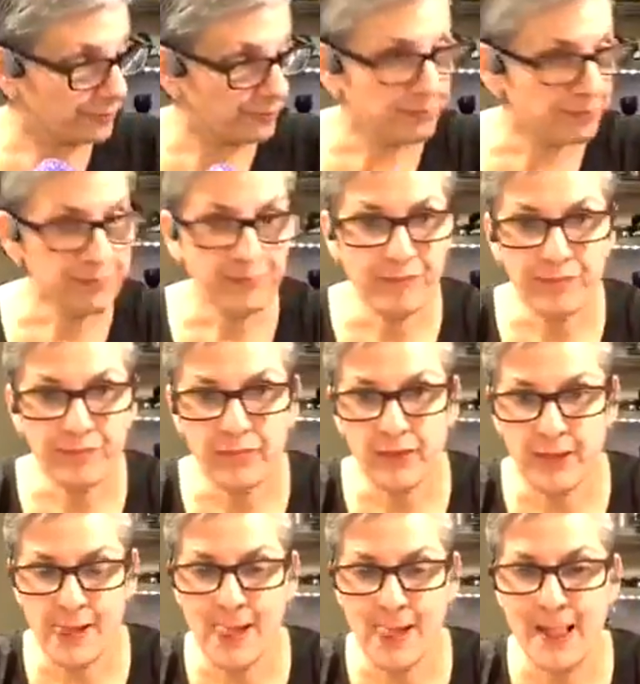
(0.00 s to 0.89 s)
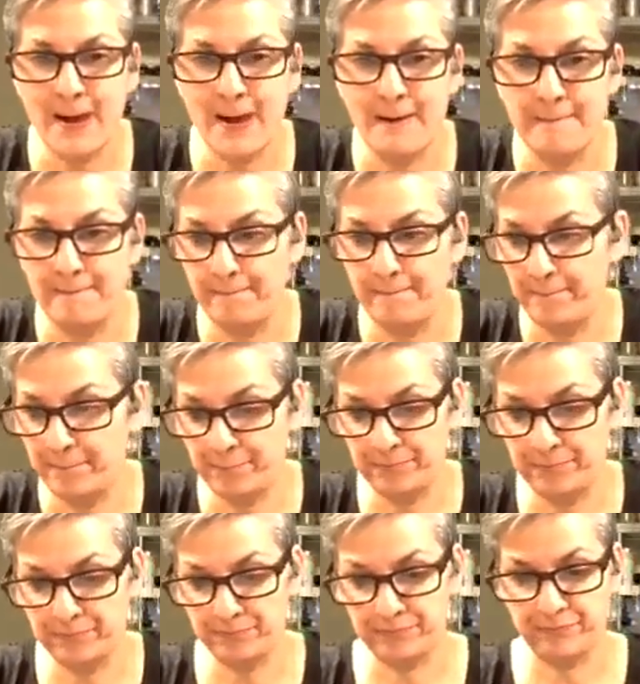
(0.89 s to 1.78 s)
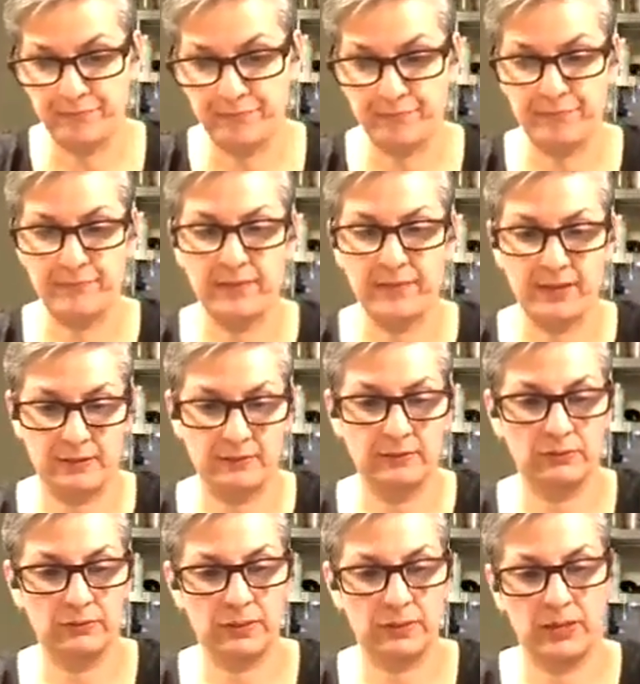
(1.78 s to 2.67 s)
And I still use them. There's nothing